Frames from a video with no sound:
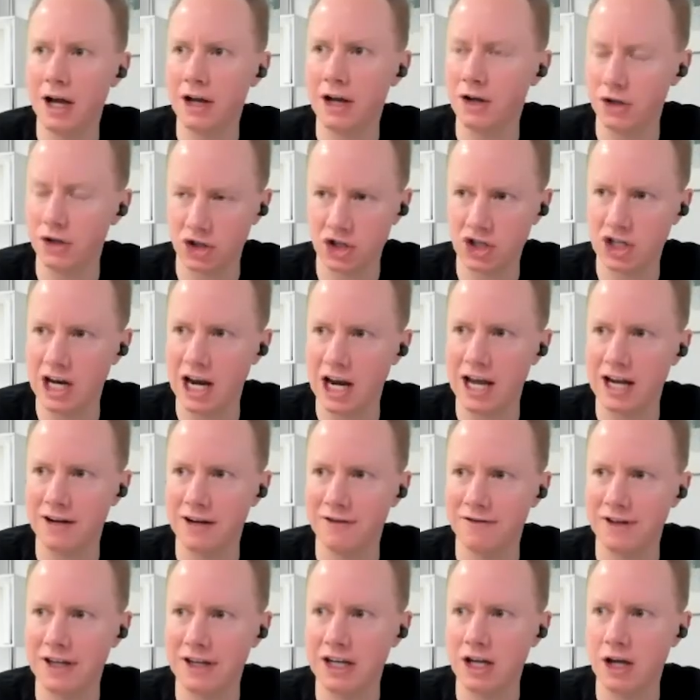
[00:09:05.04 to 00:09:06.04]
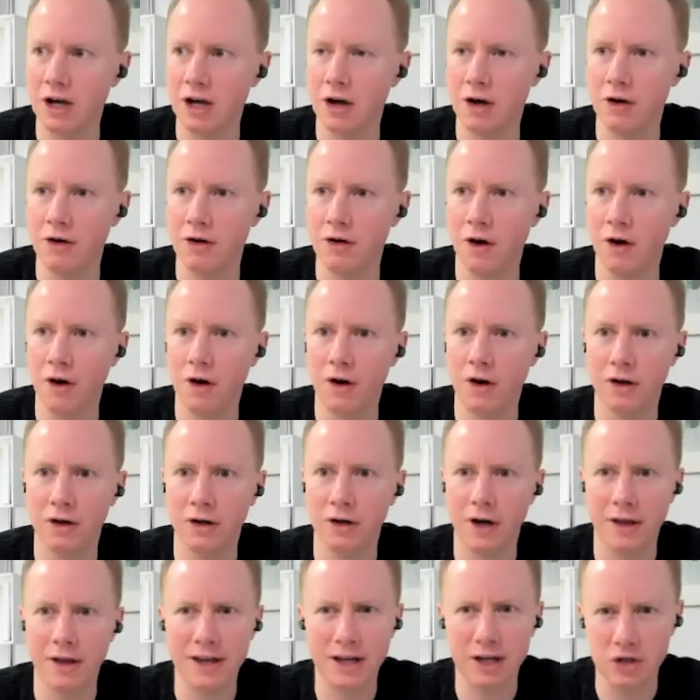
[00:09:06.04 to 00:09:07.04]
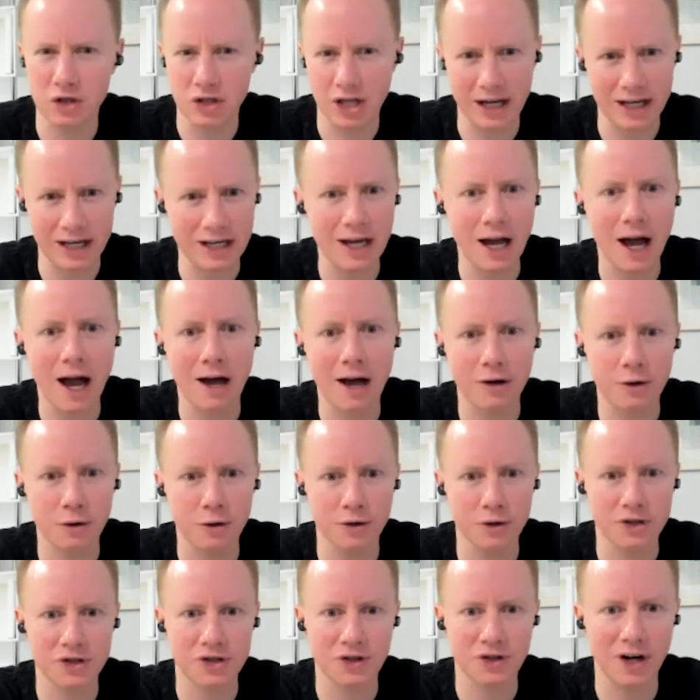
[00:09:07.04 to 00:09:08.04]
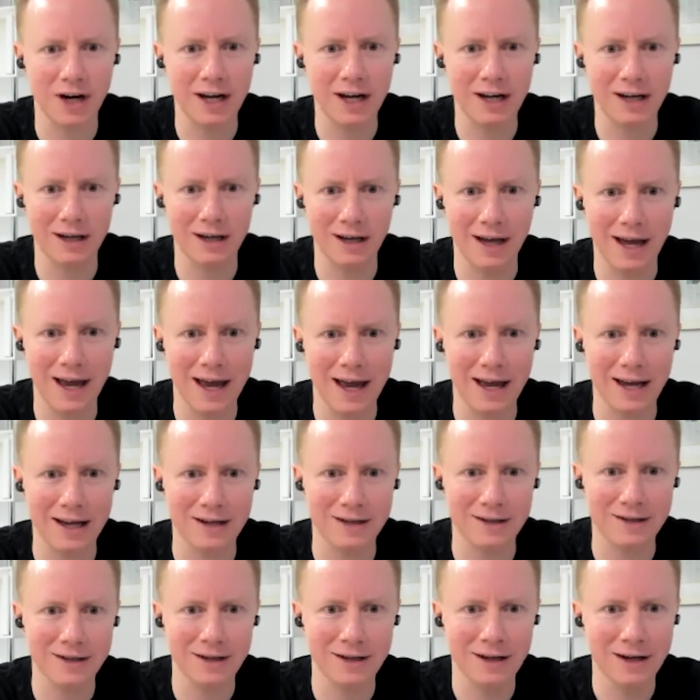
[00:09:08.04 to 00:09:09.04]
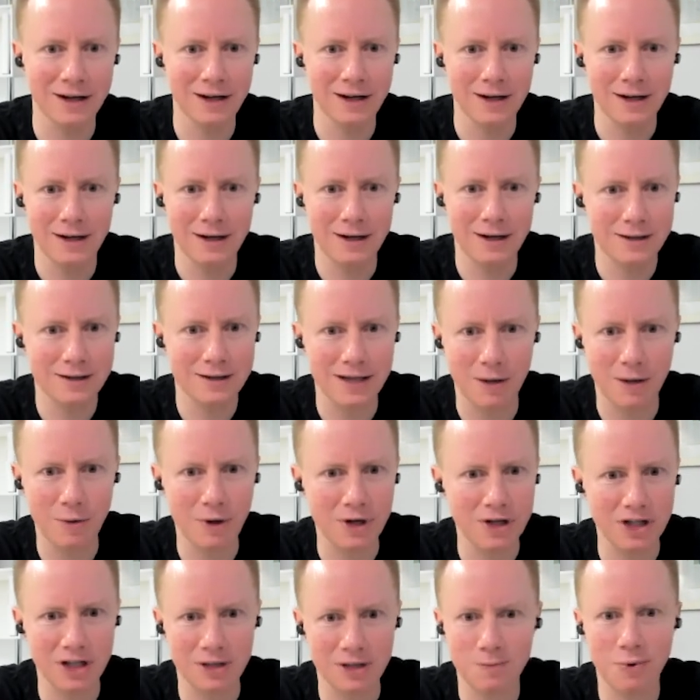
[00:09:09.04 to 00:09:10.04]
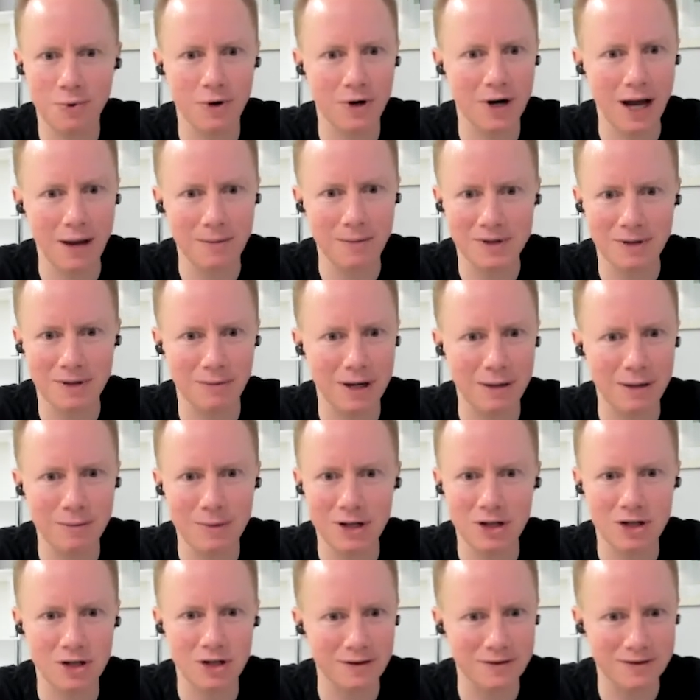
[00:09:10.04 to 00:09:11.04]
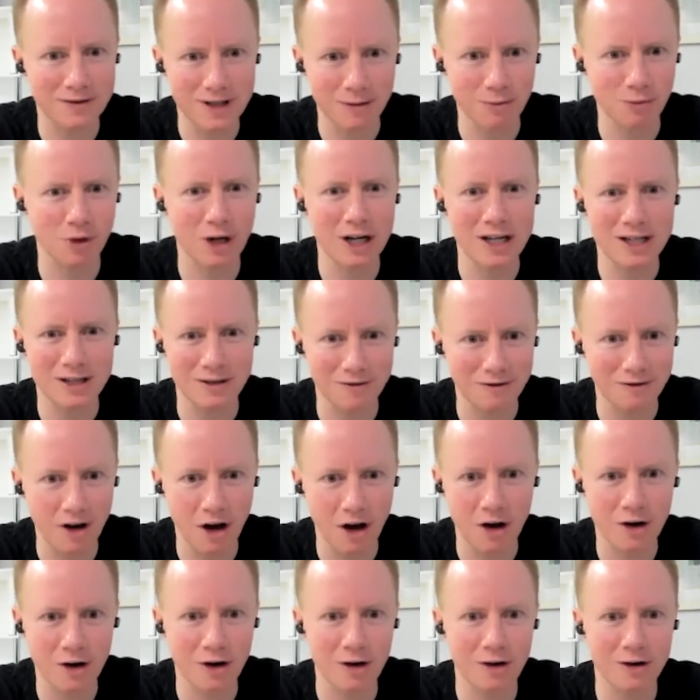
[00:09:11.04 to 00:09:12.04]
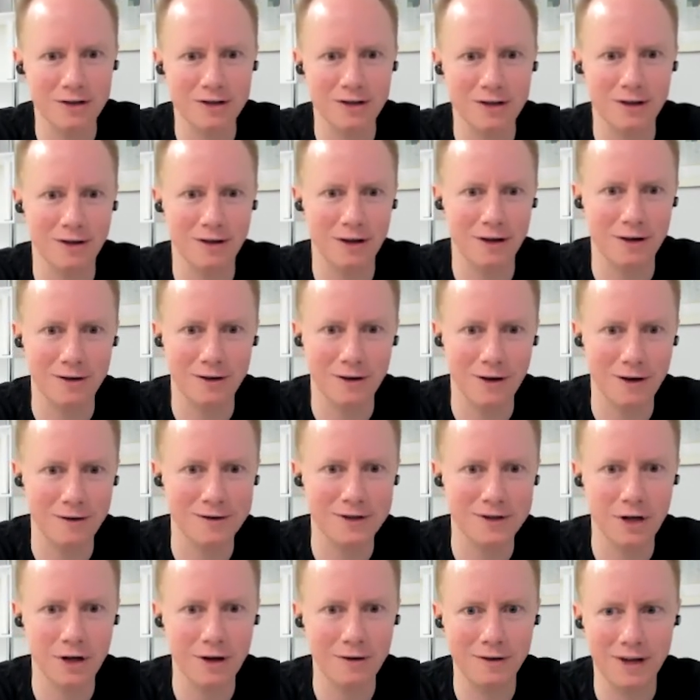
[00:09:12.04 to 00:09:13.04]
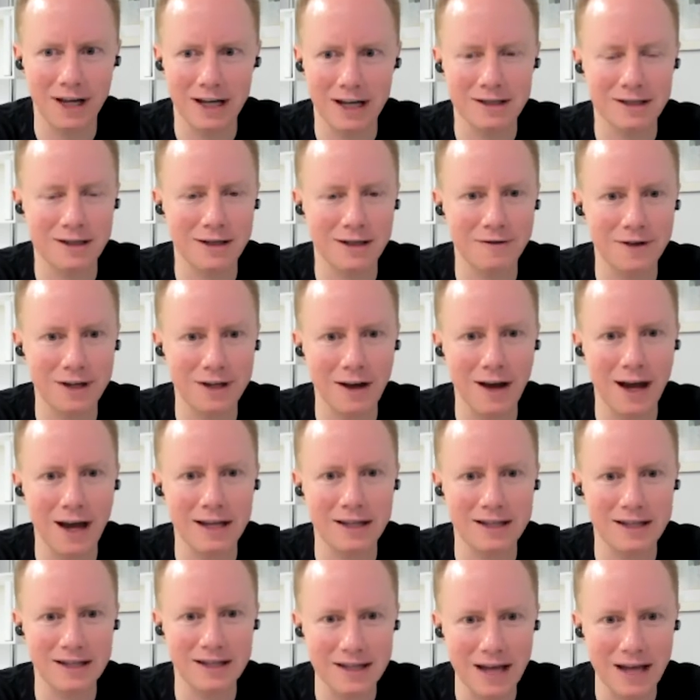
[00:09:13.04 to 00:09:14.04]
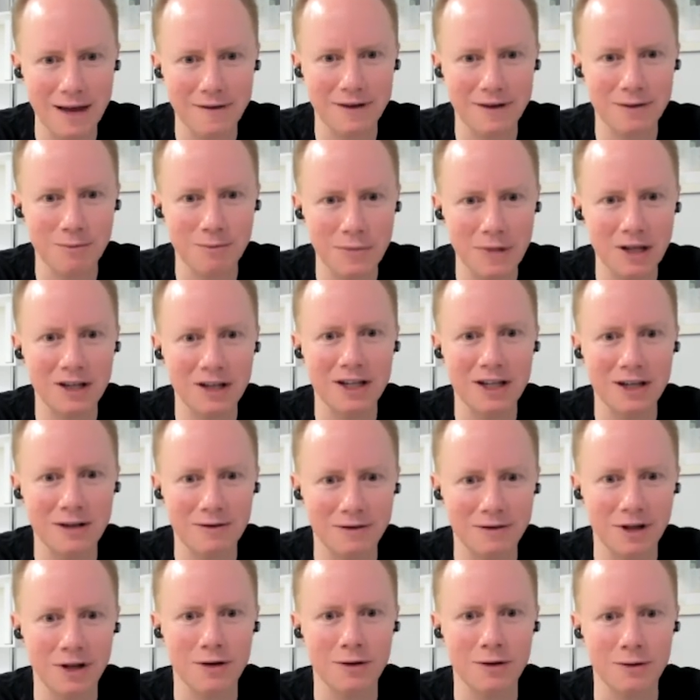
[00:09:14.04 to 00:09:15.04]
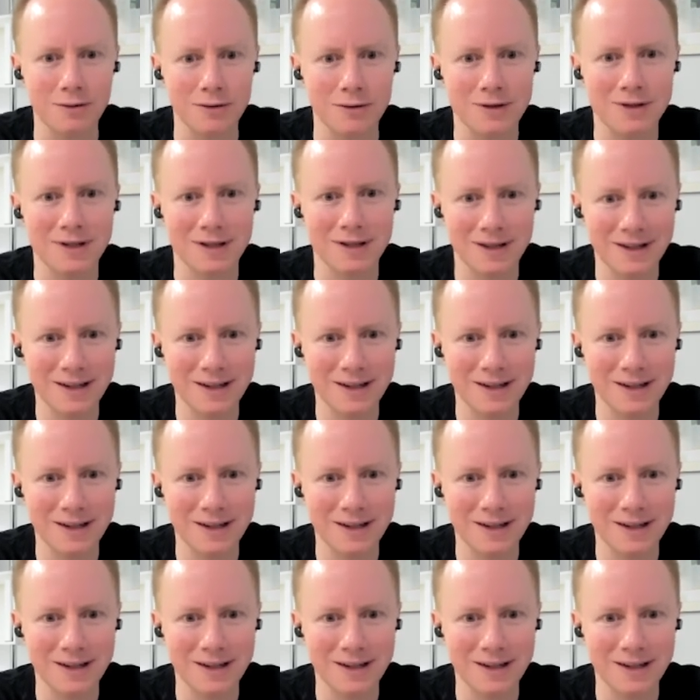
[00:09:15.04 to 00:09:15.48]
got shared a video on, I think it was like Yahoo Australia, and someone just put up some image of some recent photos of surf lakes, and the video had 7 million views.